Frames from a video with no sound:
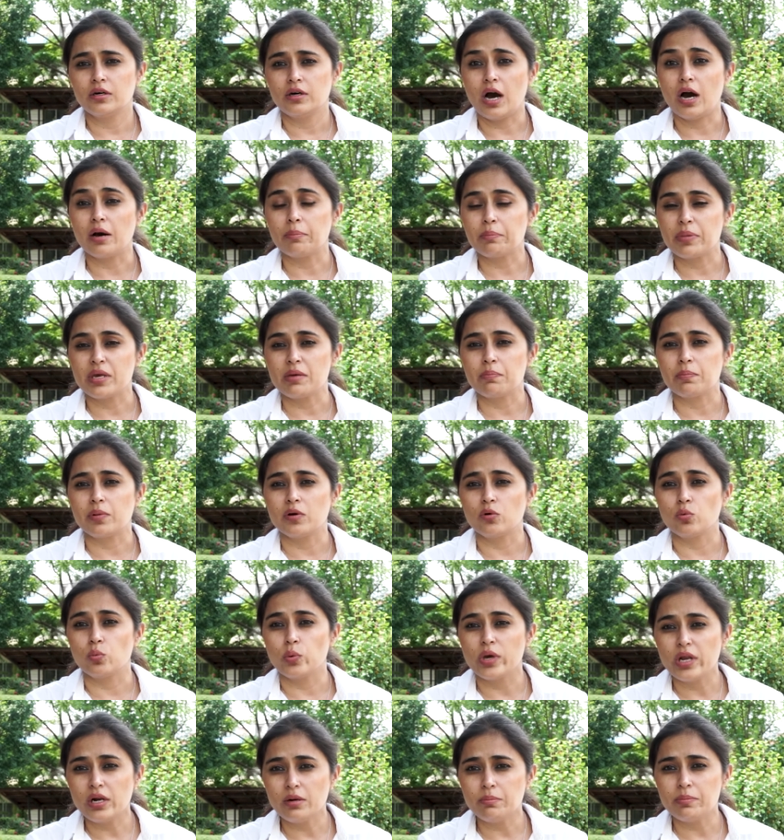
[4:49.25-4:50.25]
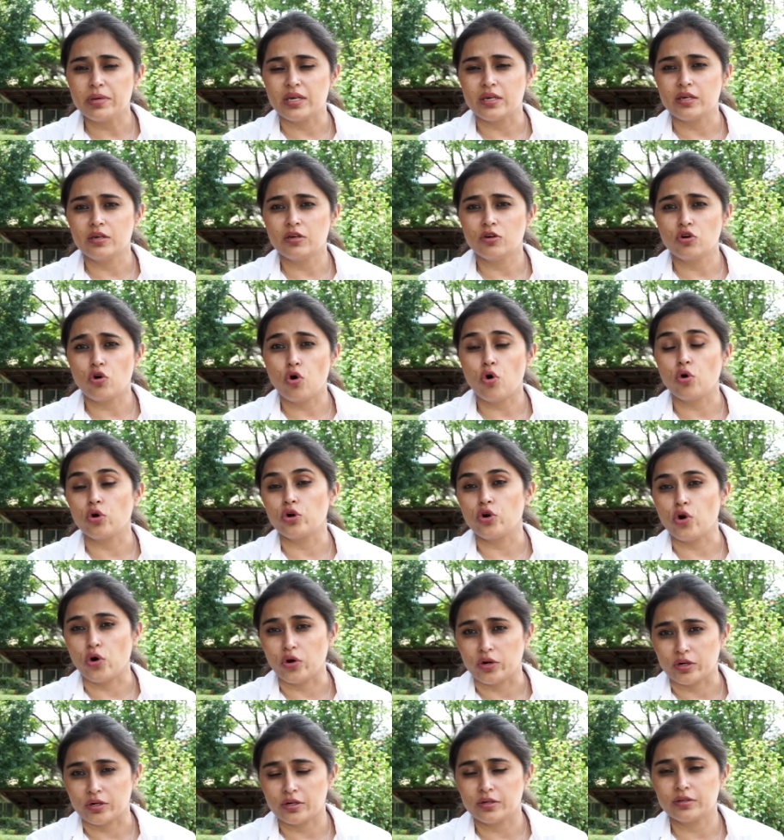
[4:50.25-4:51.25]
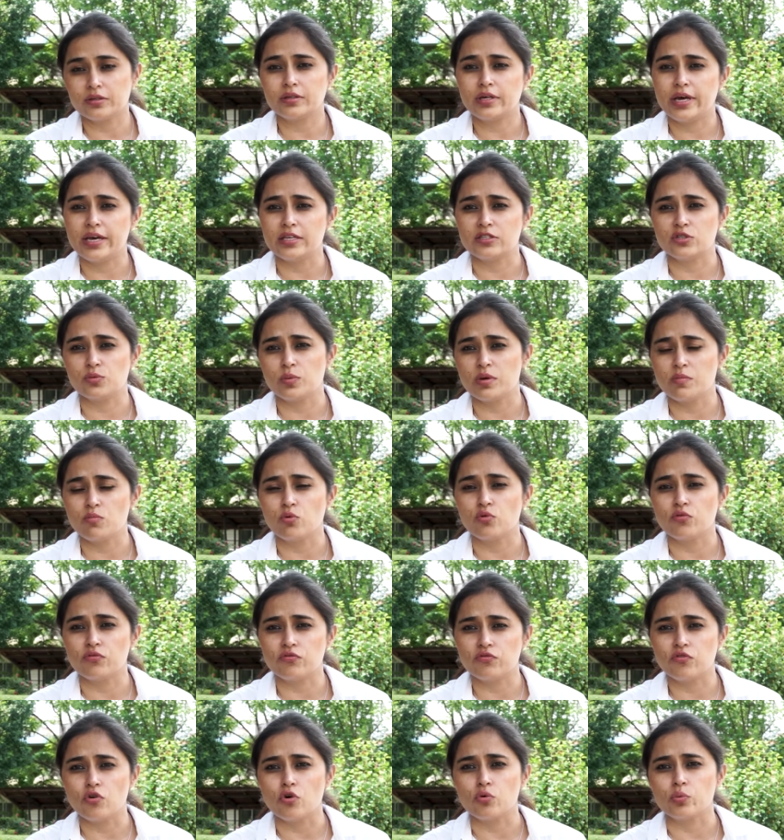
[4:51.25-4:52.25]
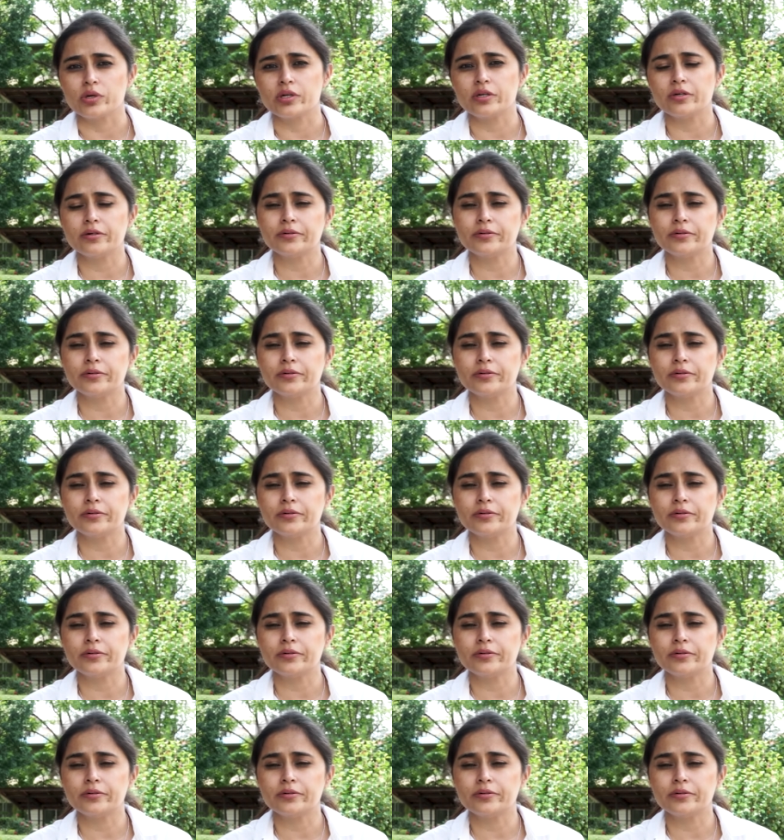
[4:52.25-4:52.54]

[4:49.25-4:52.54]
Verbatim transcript: our people will be or not as we move forward.